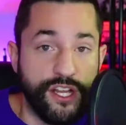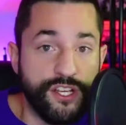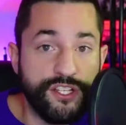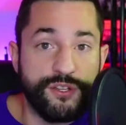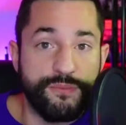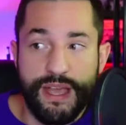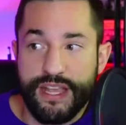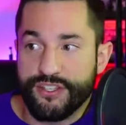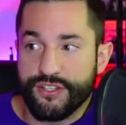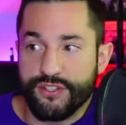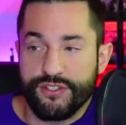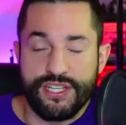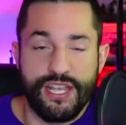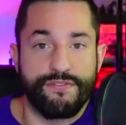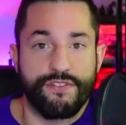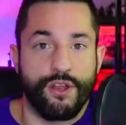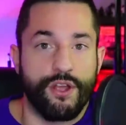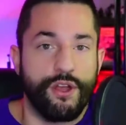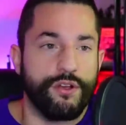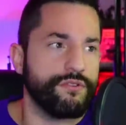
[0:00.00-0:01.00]
Dungeon
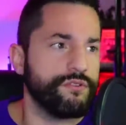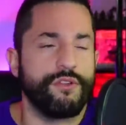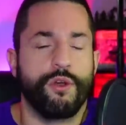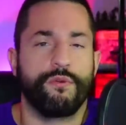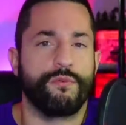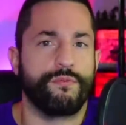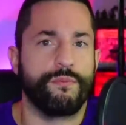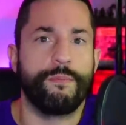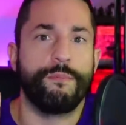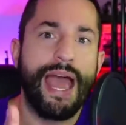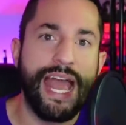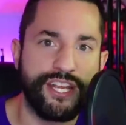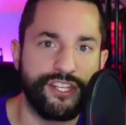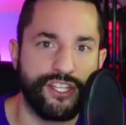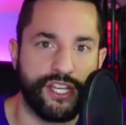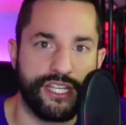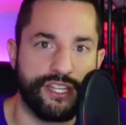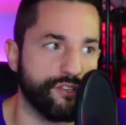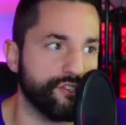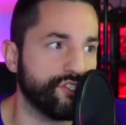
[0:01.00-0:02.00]
masters have their uh, no
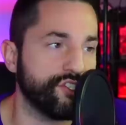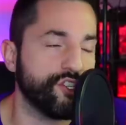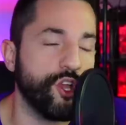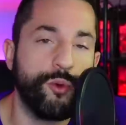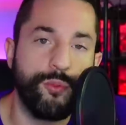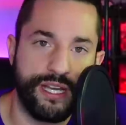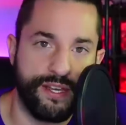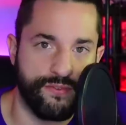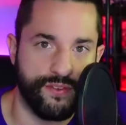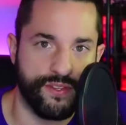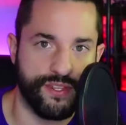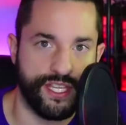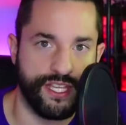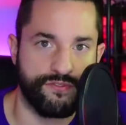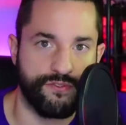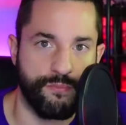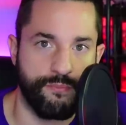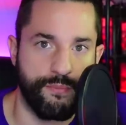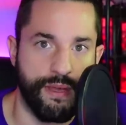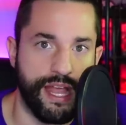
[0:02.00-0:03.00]
magic. There's so many
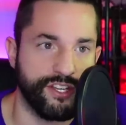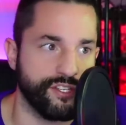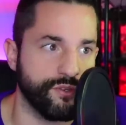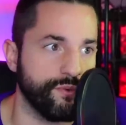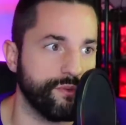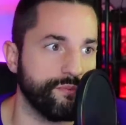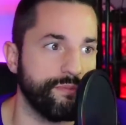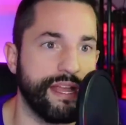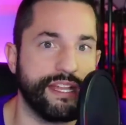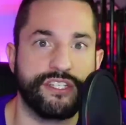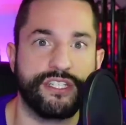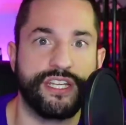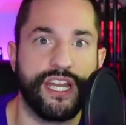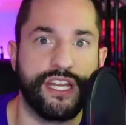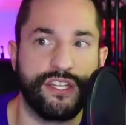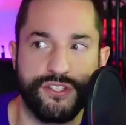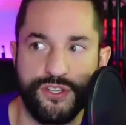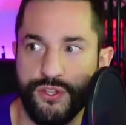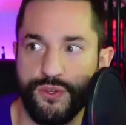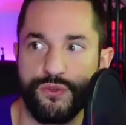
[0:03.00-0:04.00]
different things from magic with
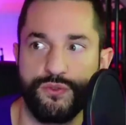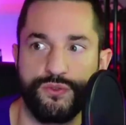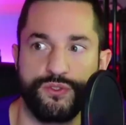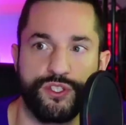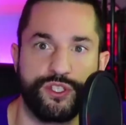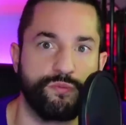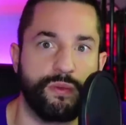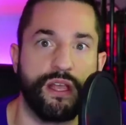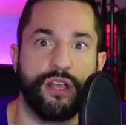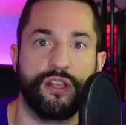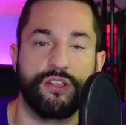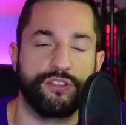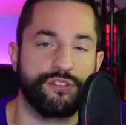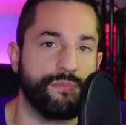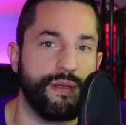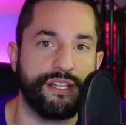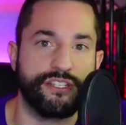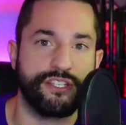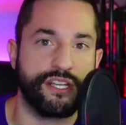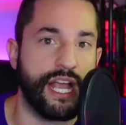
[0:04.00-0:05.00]
magic tattoos,
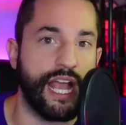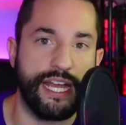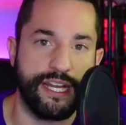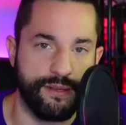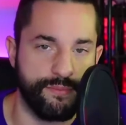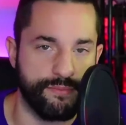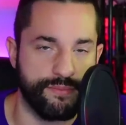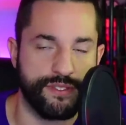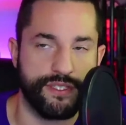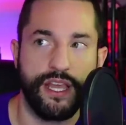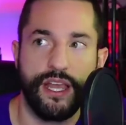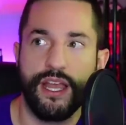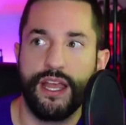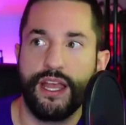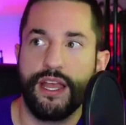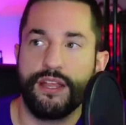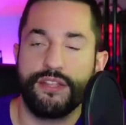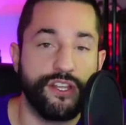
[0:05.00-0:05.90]
spells, magic items.